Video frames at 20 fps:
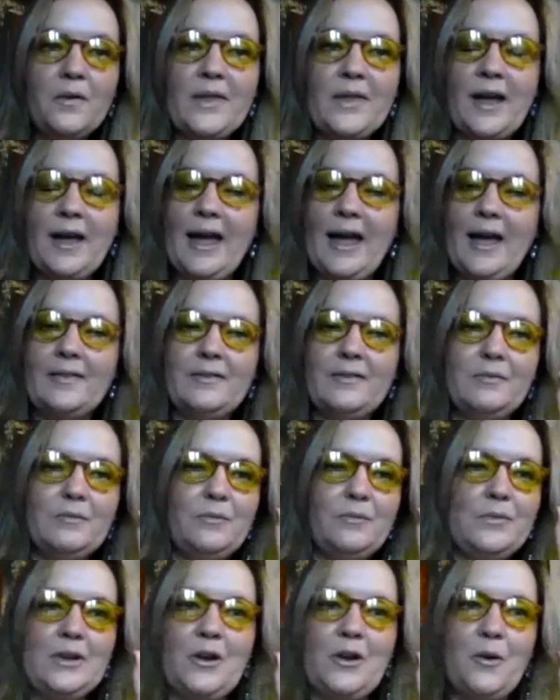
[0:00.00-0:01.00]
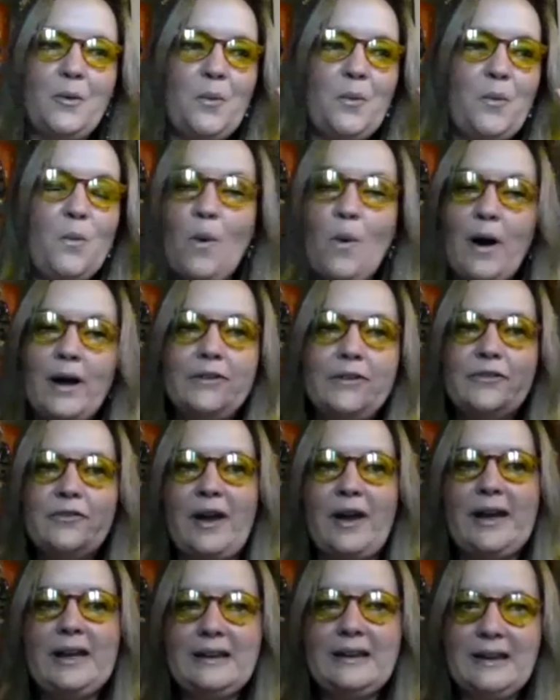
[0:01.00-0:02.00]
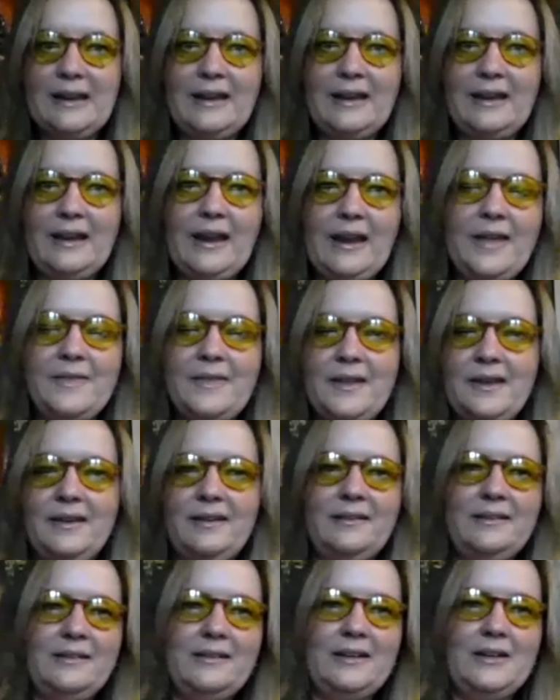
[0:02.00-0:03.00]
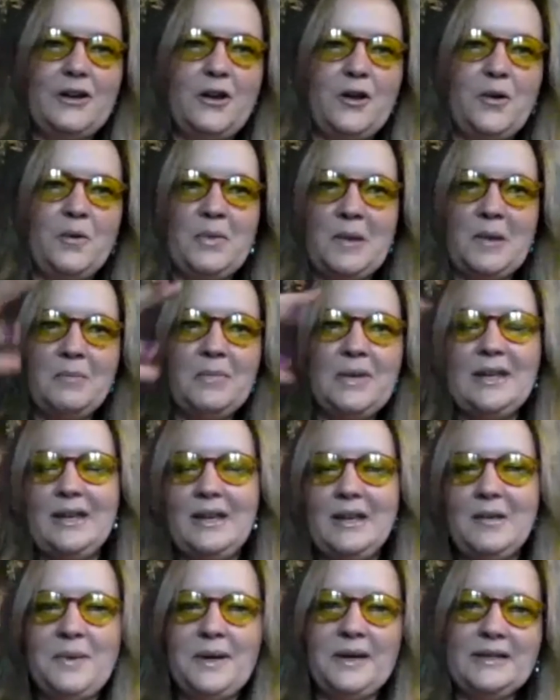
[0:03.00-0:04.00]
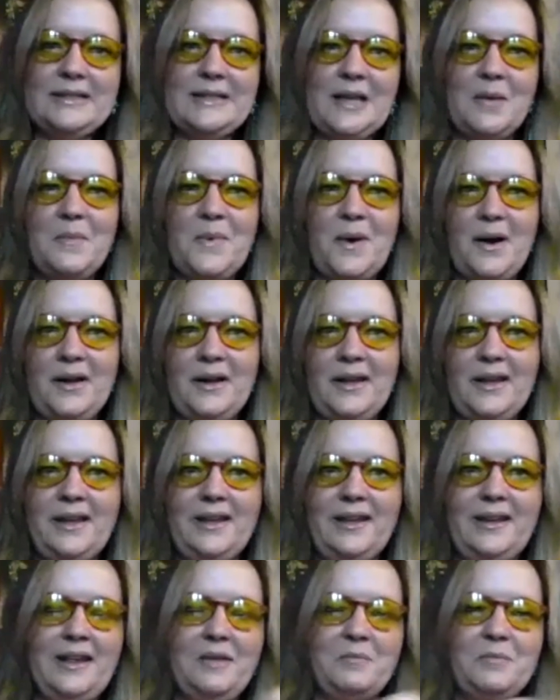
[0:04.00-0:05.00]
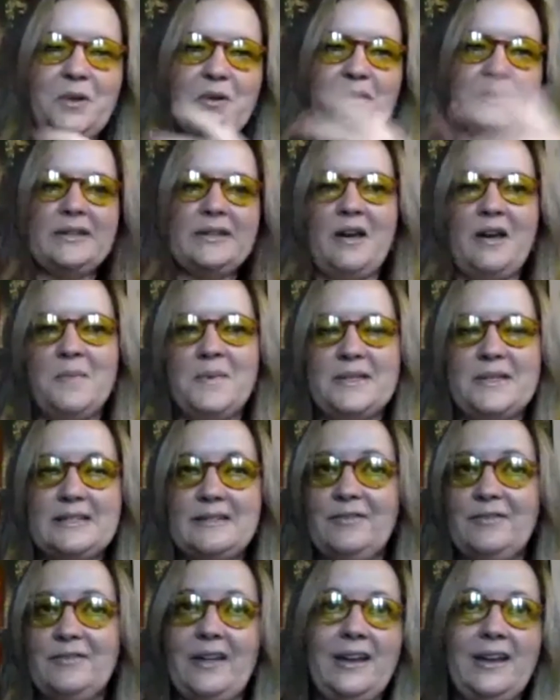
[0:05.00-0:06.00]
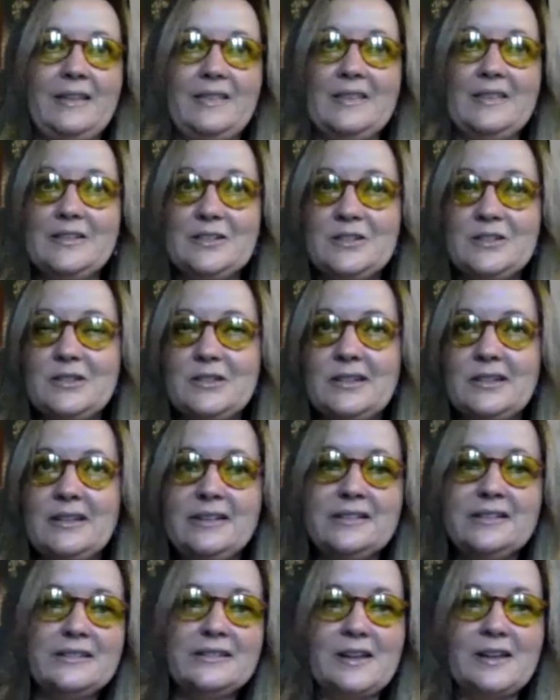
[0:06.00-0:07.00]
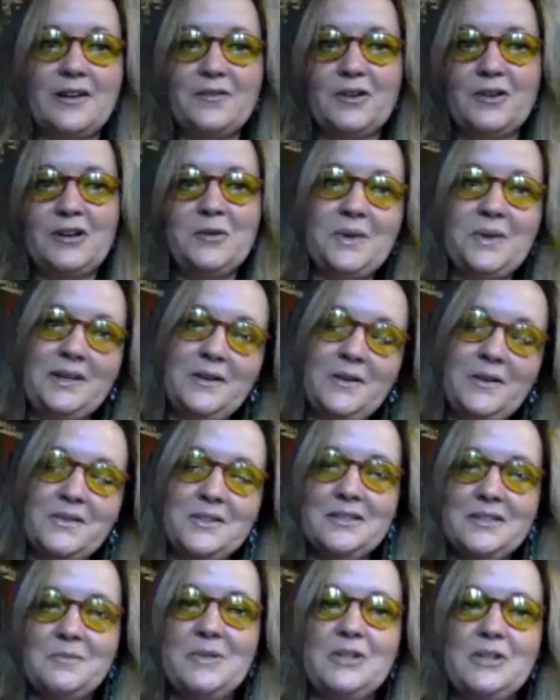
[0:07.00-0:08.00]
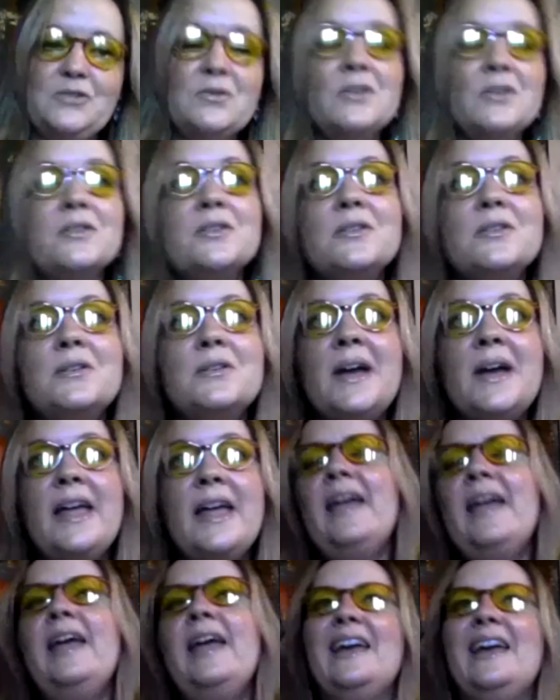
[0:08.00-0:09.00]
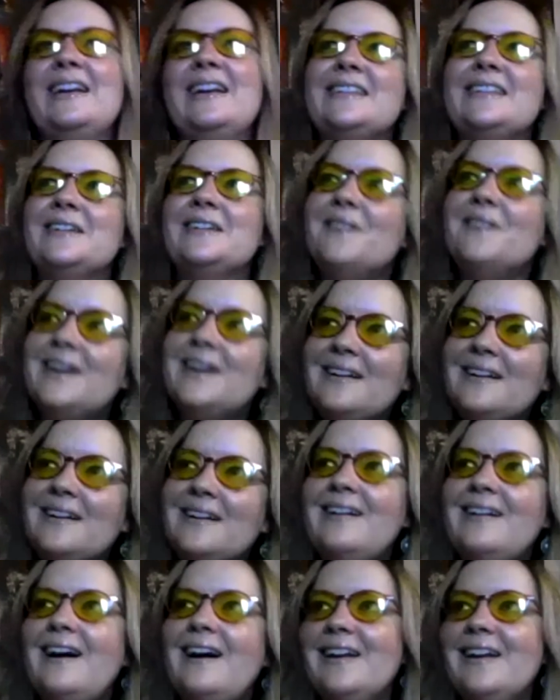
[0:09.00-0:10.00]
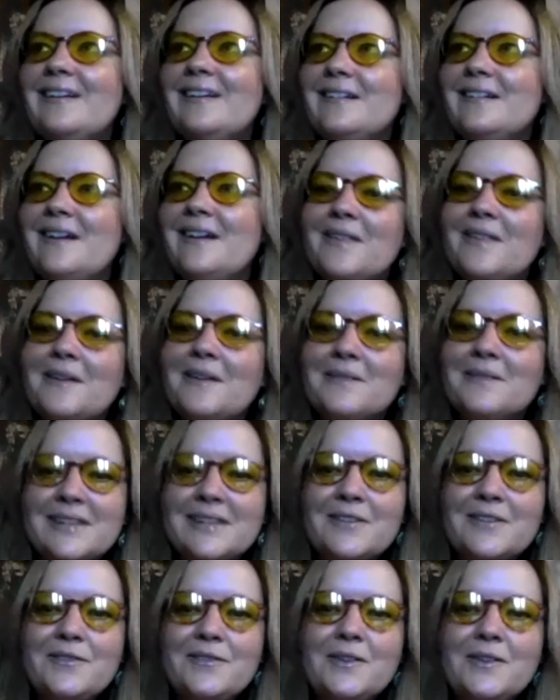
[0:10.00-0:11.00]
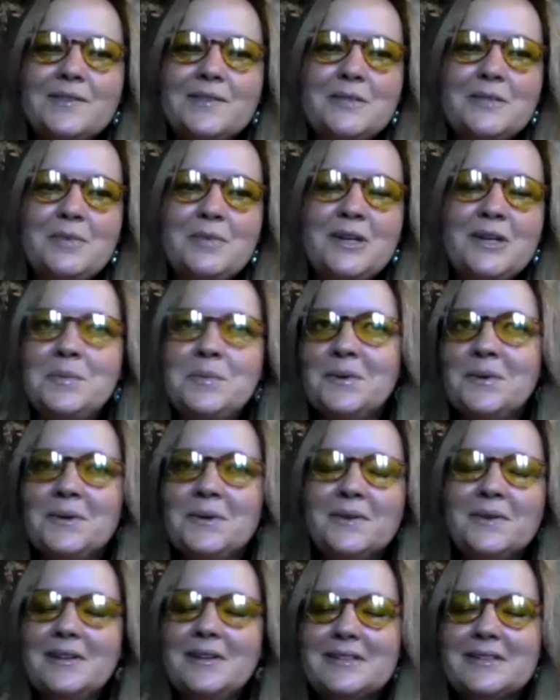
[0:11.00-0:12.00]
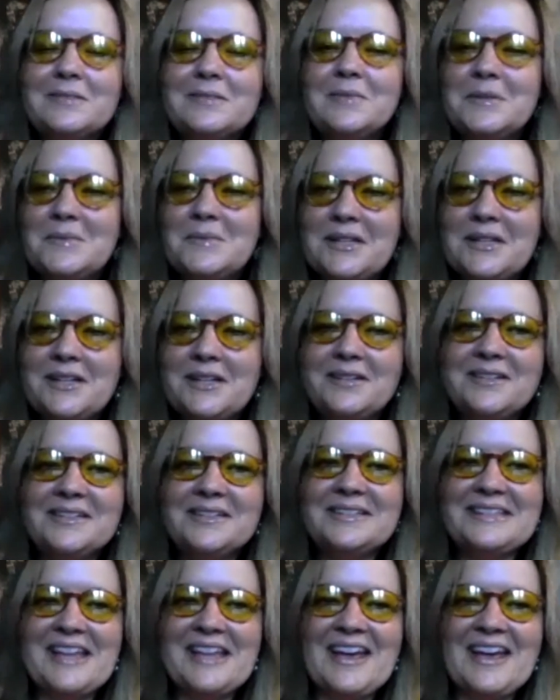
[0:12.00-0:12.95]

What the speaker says: that had, one finding, and then, the media picks up on it and blows it up as if like, this is the latest discovery and we know this to be true. And I was like, well, I don't know. That was like 50 people. There's some limitations there.